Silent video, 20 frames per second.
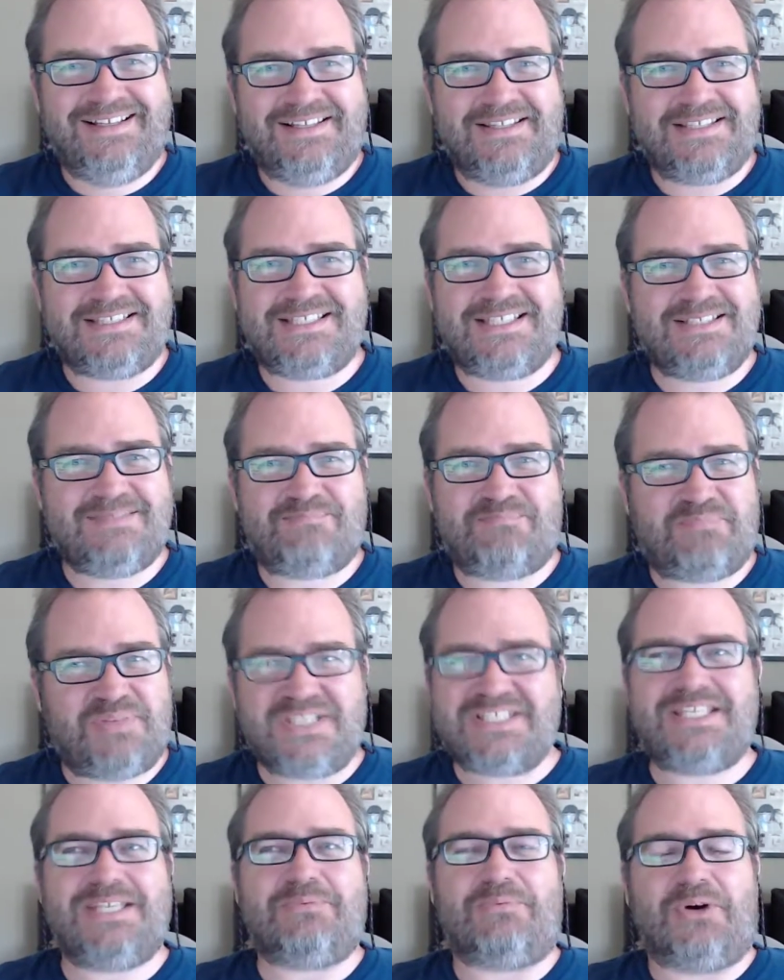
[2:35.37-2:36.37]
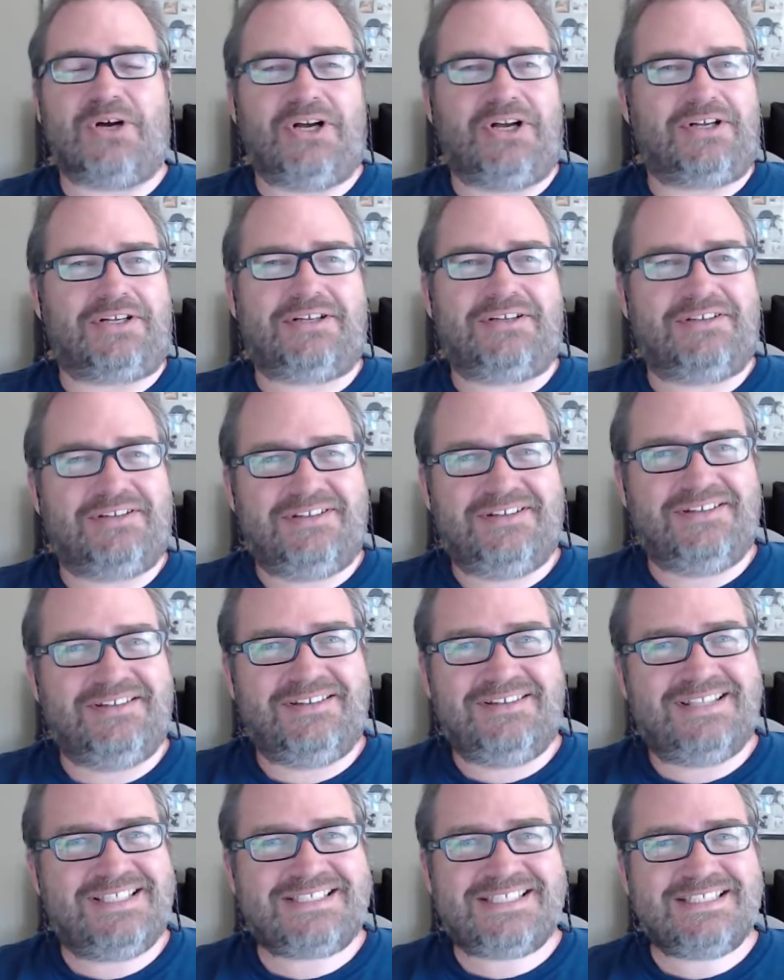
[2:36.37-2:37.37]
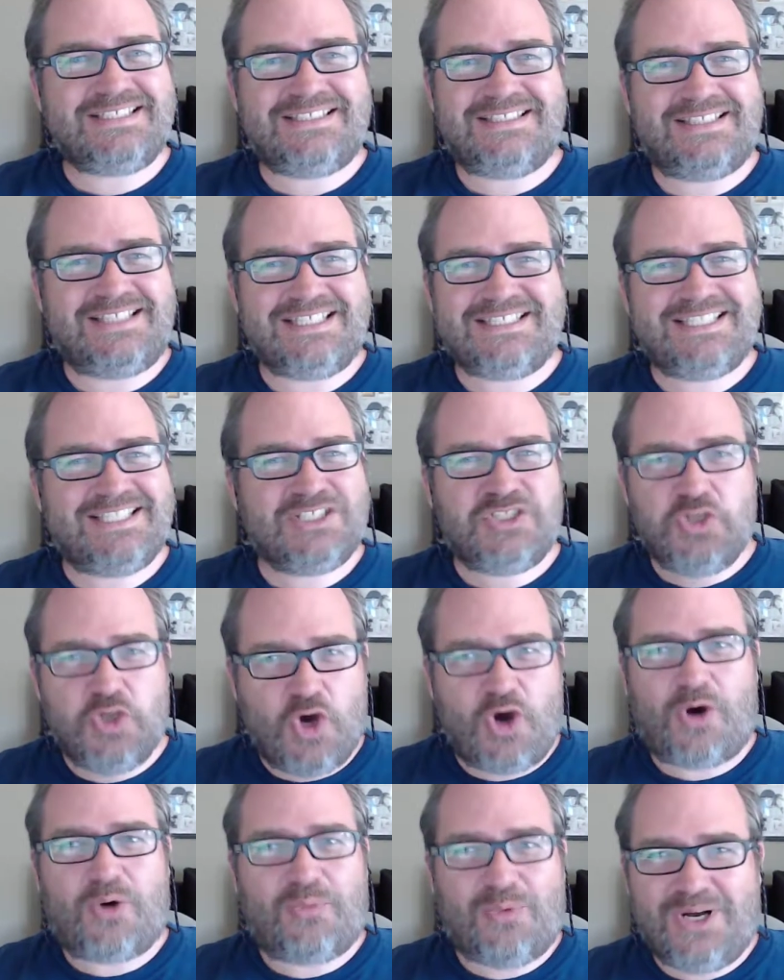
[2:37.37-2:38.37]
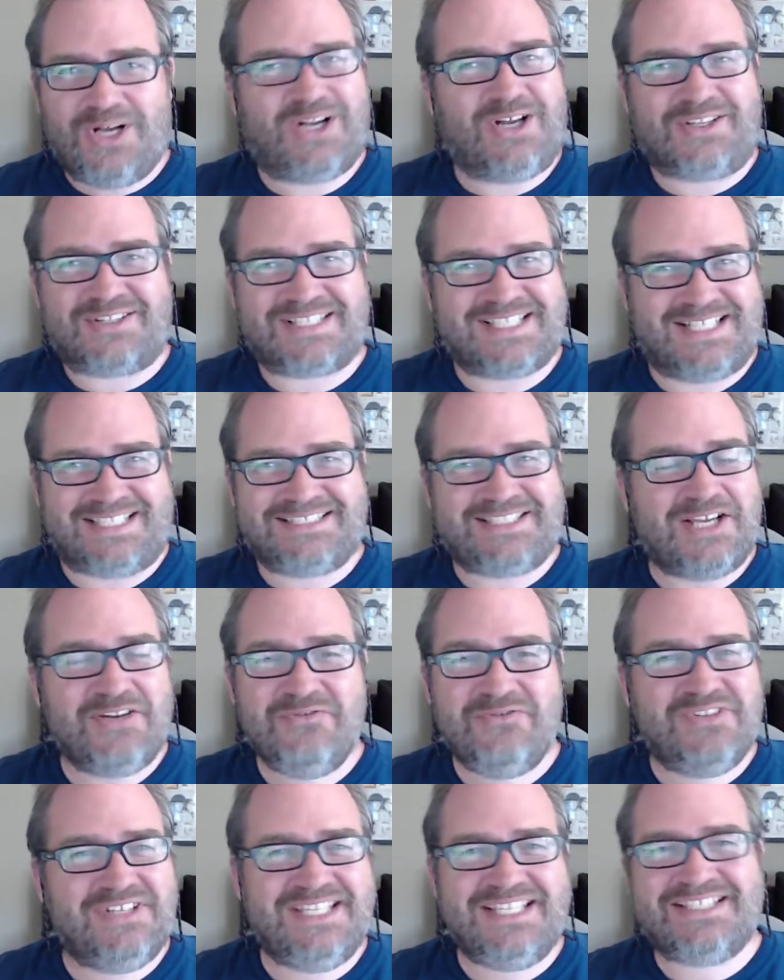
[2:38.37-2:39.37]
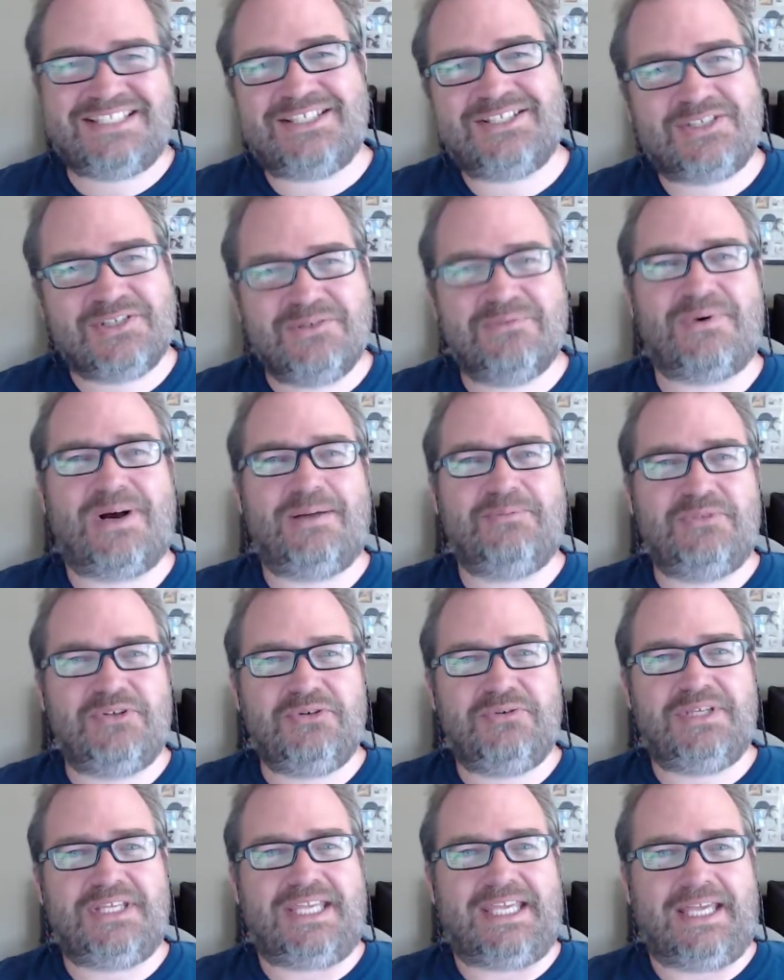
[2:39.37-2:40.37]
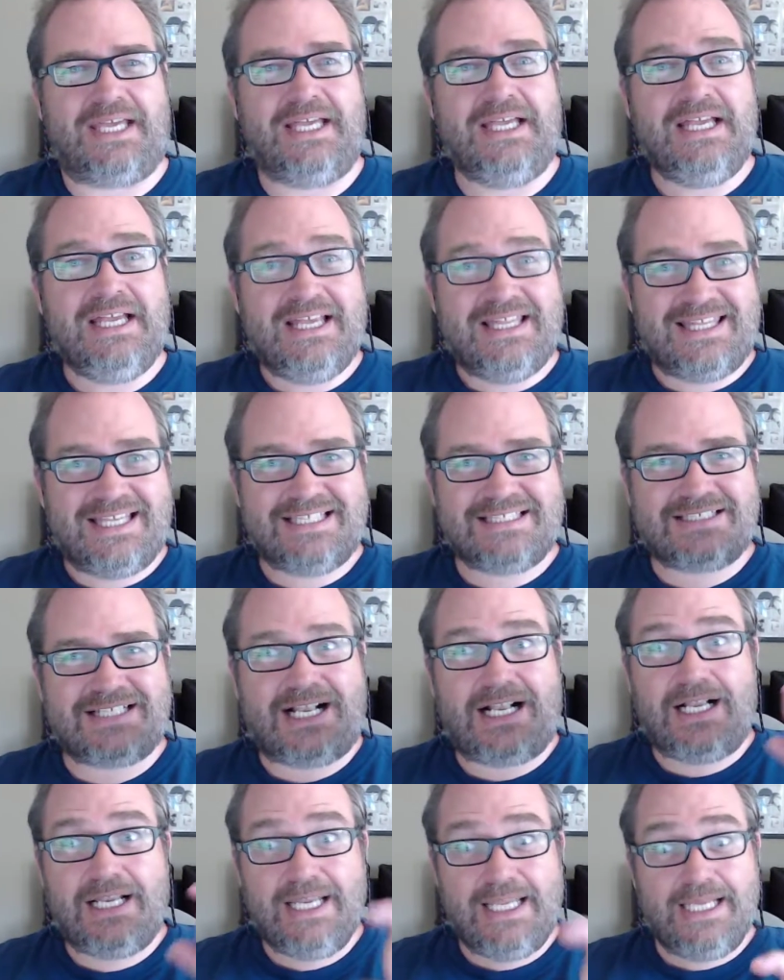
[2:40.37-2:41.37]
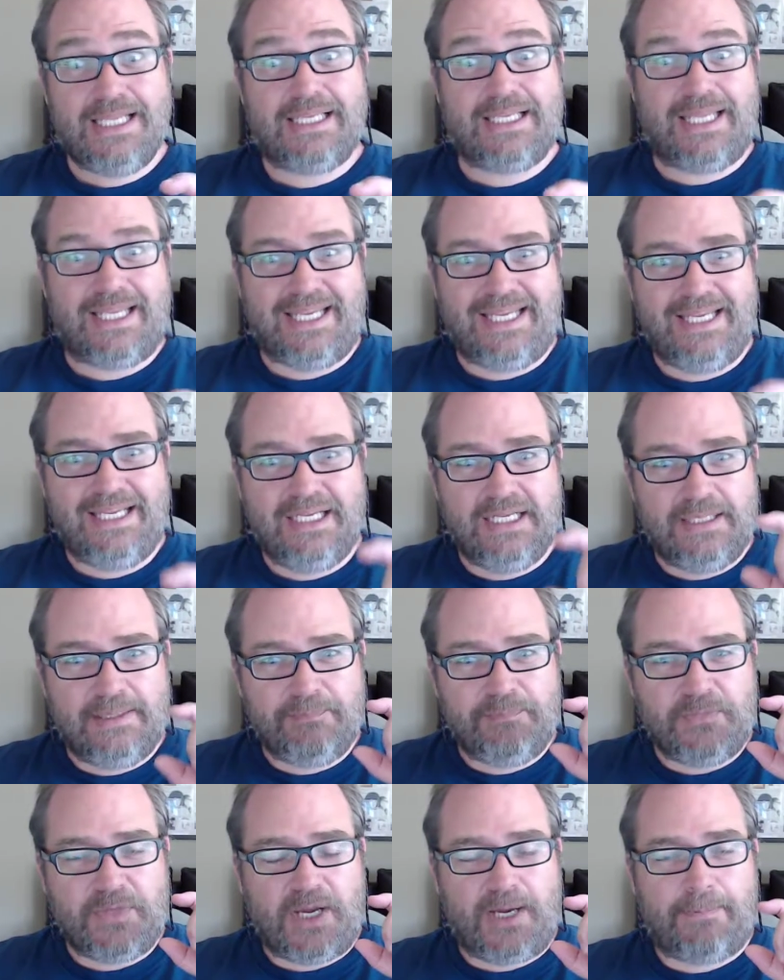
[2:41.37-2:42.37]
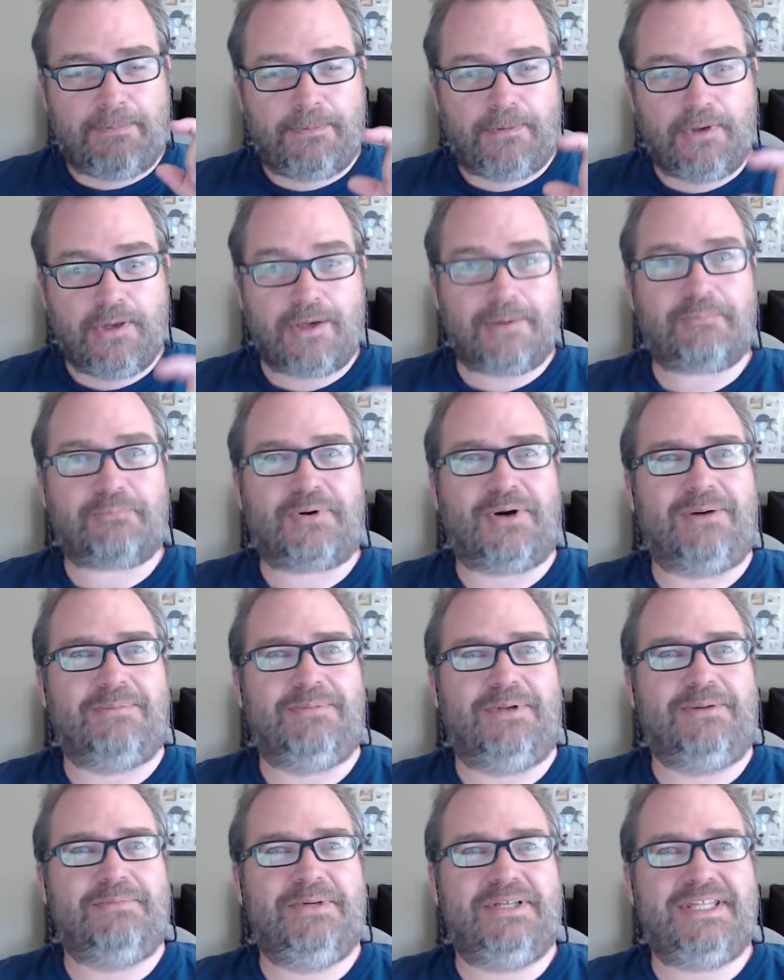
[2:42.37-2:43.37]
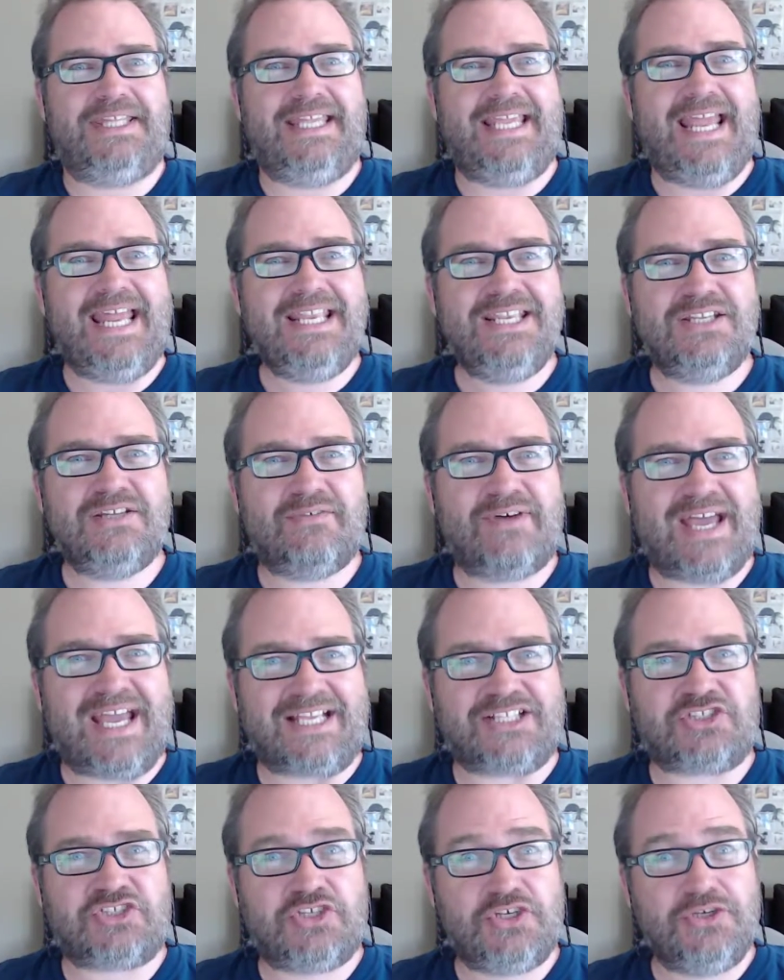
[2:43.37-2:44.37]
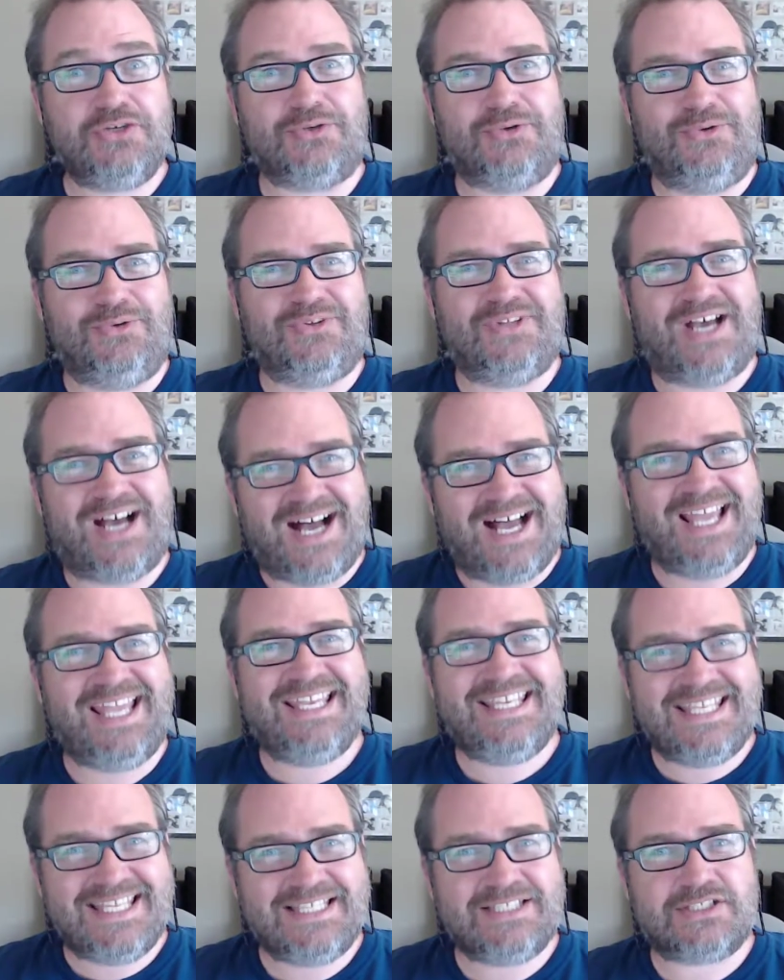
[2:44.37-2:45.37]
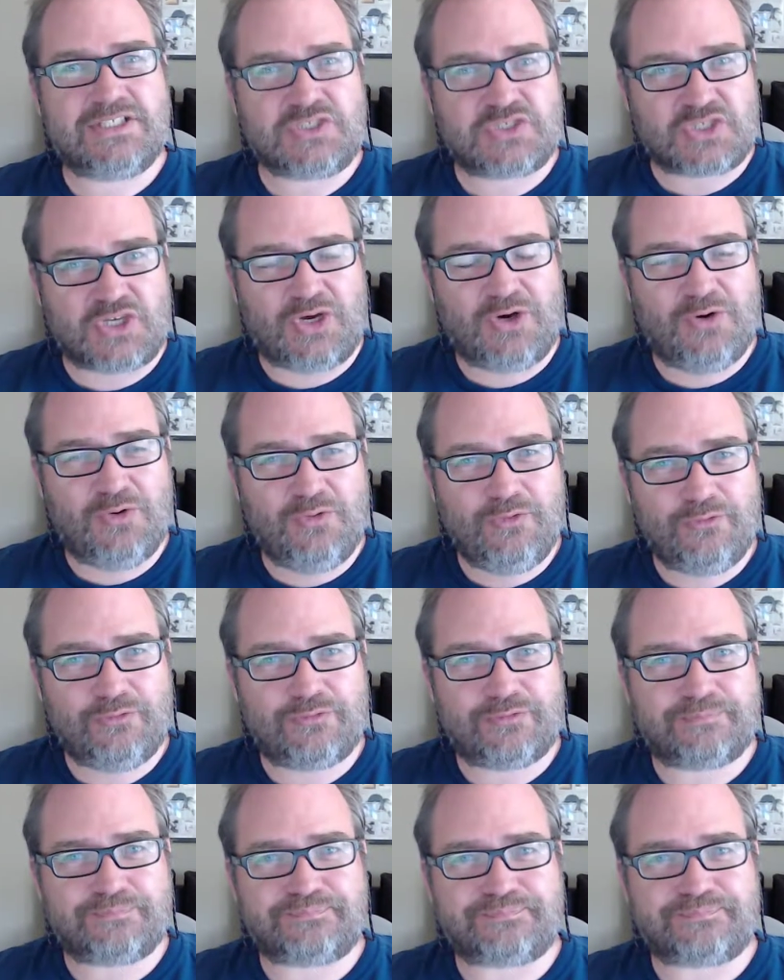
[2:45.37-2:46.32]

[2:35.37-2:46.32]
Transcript: This is busy work. This is not work. I don't need to do what I'm doing here. There's clearly a plot problem at the end of Act 2 that I need to solve.